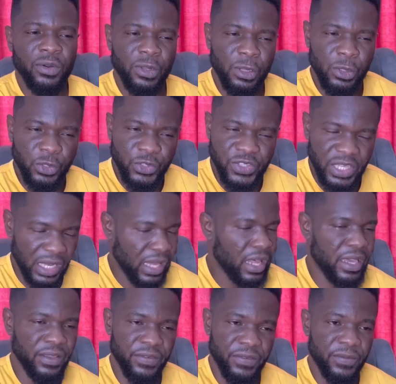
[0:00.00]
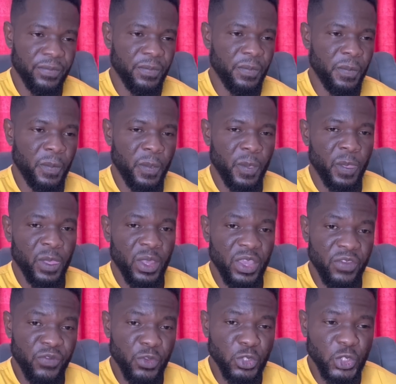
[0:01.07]
lose in life.
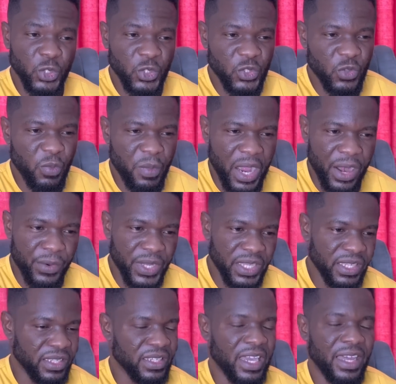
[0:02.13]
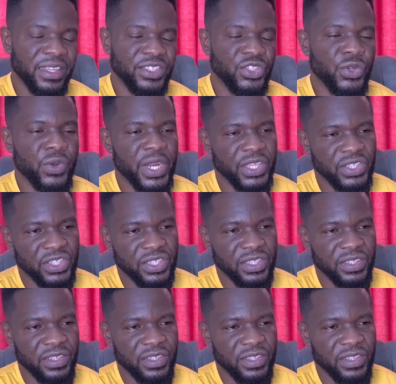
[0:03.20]
If you choose to marry, that is great.